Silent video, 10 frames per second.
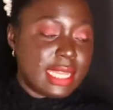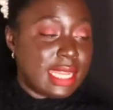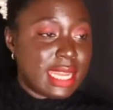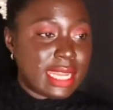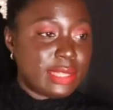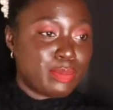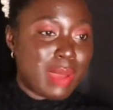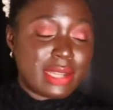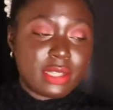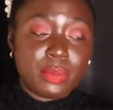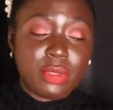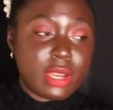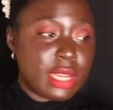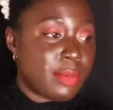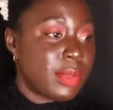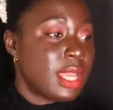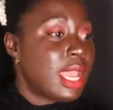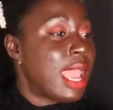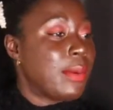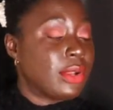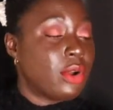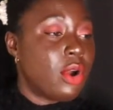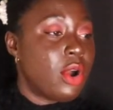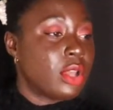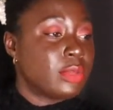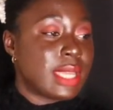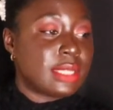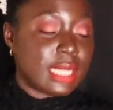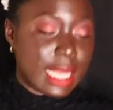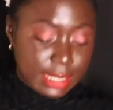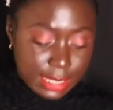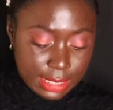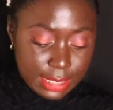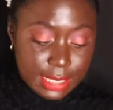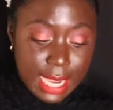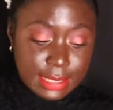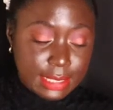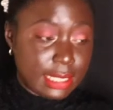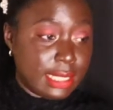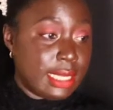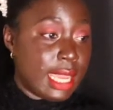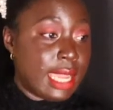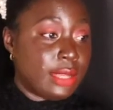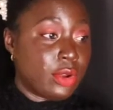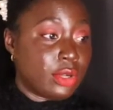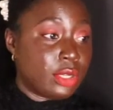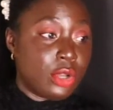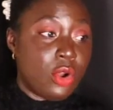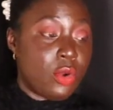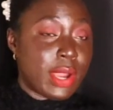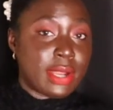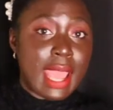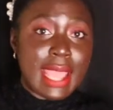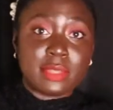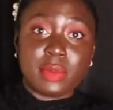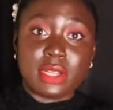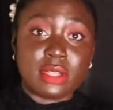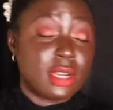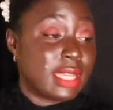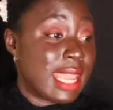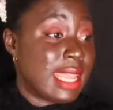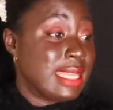They did it, packed up three of them and went all the way to Alaska. This guy said he ain't gonna go where the ice bears are today.